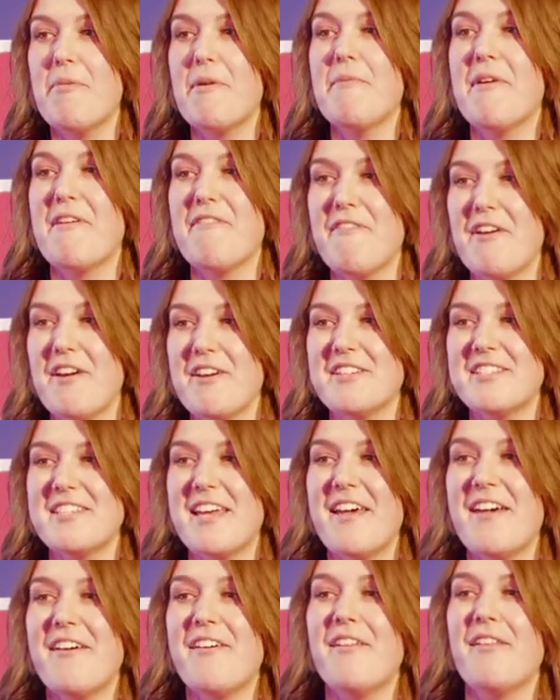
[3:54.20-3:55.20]
my first
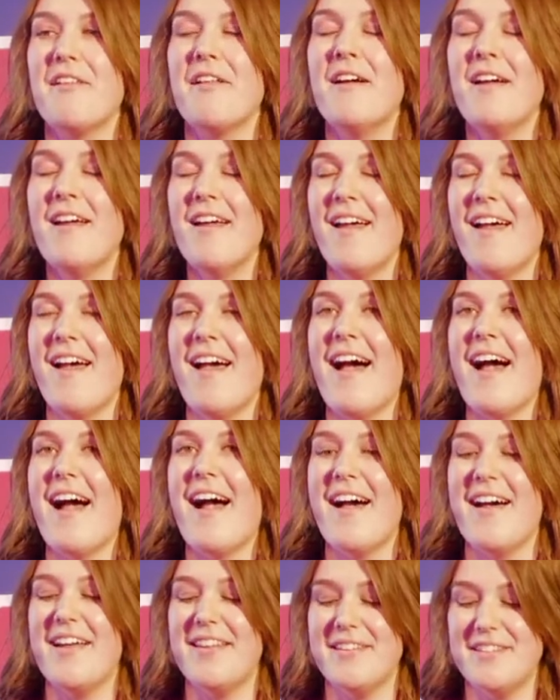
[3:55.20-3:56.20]
hill.
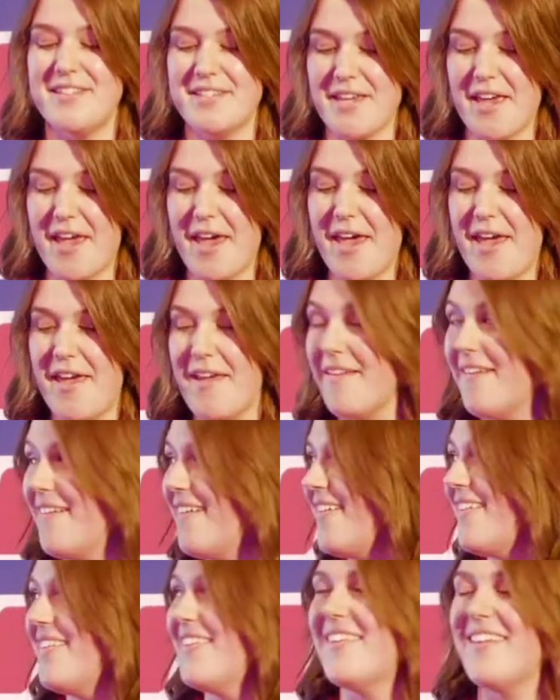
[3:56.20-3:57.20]
And
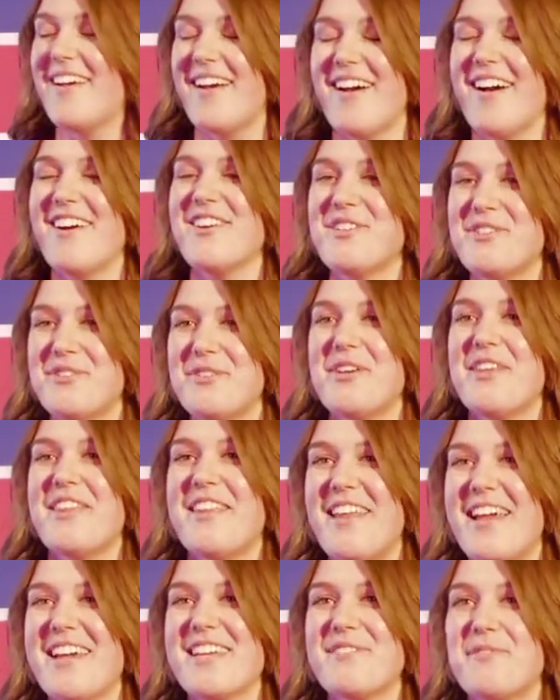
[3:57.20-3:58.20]
I'll show you the
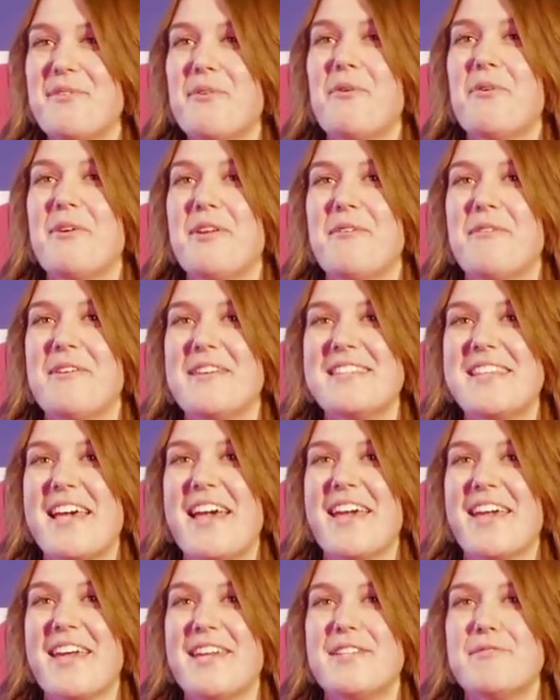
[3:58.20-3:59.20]
next photo in a wee
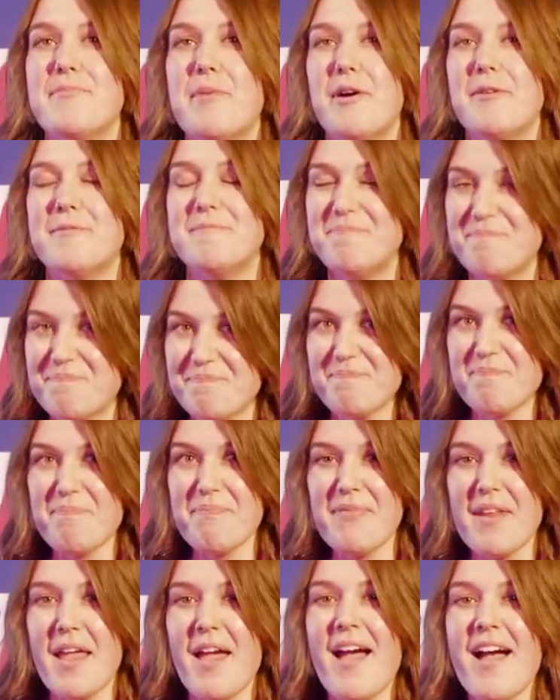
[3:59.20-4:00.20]
second, but
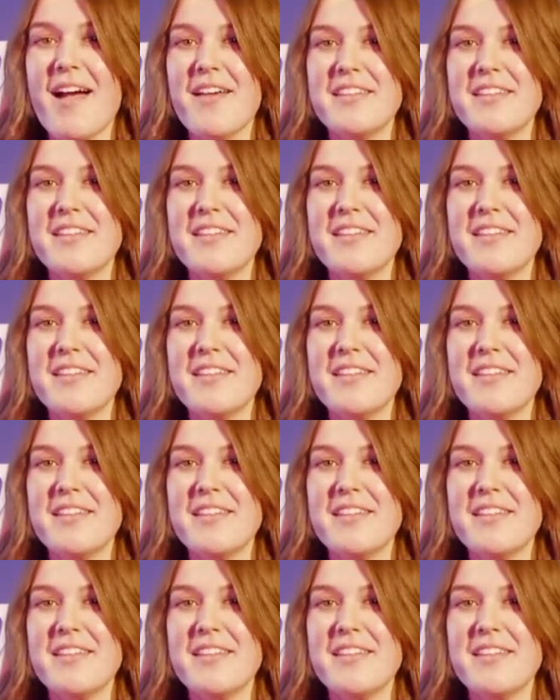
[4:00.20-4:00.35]
at the